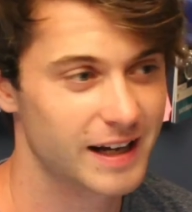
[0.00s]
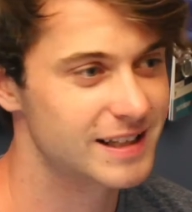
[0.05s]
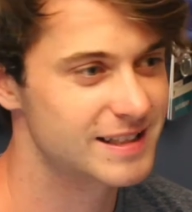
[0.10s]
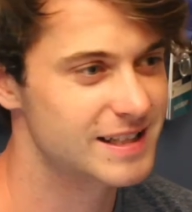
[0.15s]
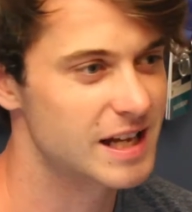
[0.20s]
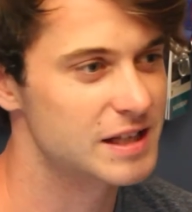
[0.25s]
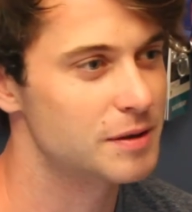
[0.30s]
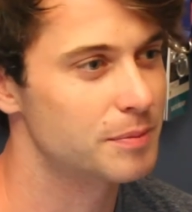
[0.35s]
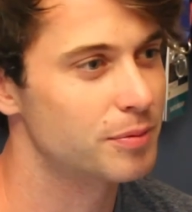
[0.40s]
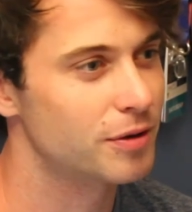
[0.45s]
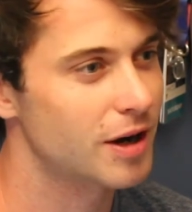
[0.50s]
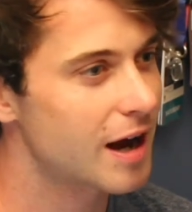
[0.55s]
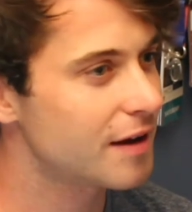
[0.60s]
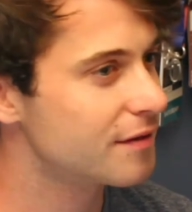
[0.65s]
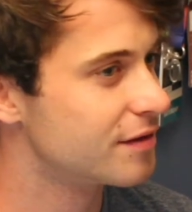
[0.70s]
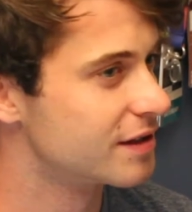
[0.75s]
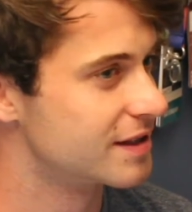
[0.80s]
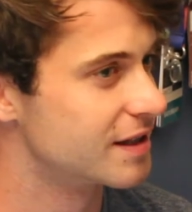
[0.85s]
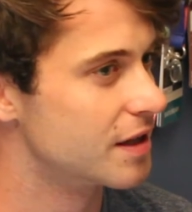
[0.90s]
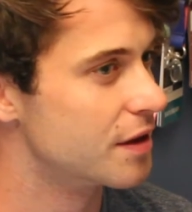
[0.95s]
I guess that's a
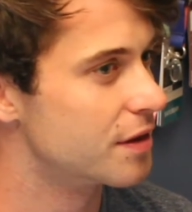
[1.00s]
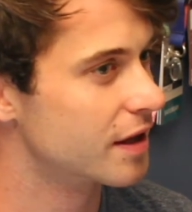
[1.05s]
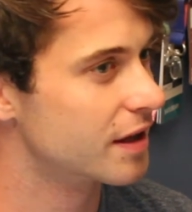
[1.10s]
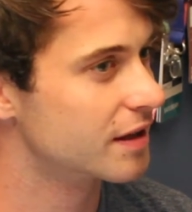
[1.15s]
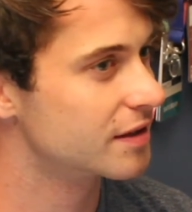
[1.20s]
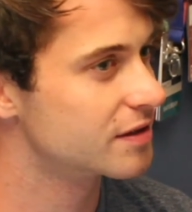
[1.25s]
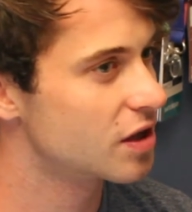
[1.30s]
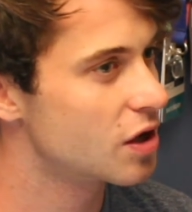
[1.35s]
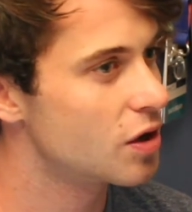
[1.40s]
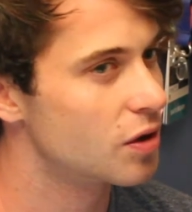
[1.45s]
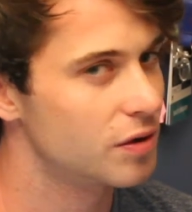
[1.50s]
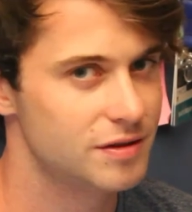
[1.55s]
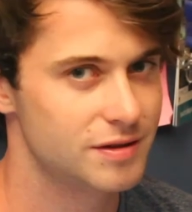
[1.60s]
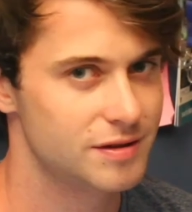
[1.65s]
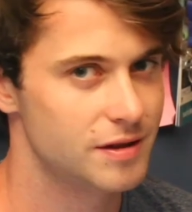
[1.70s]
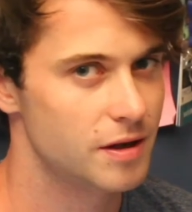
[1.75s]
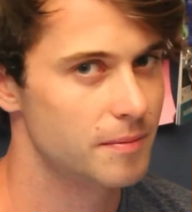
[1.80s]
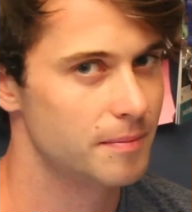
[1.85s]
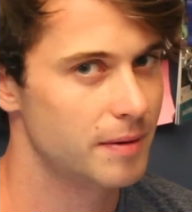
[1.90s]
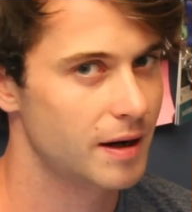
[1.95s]
privacy thing too. It's
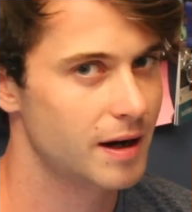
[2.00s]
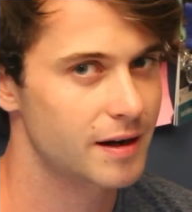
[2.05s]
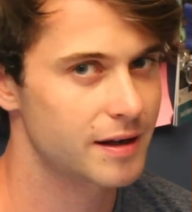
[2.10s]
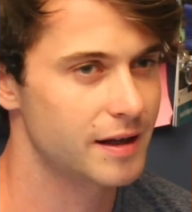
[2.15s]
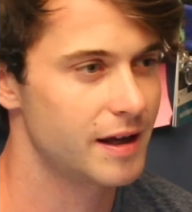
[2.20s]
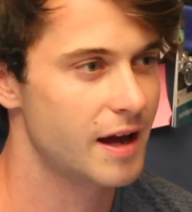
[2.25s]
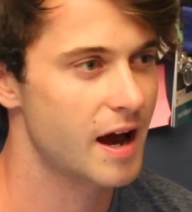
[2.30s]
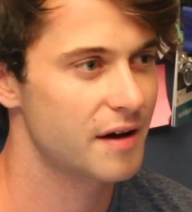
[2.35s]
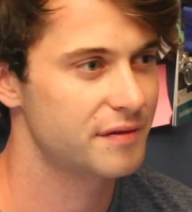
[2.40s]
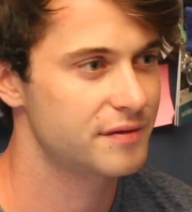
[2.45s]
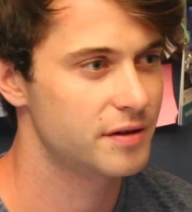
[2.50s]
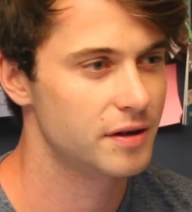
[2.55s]
their body after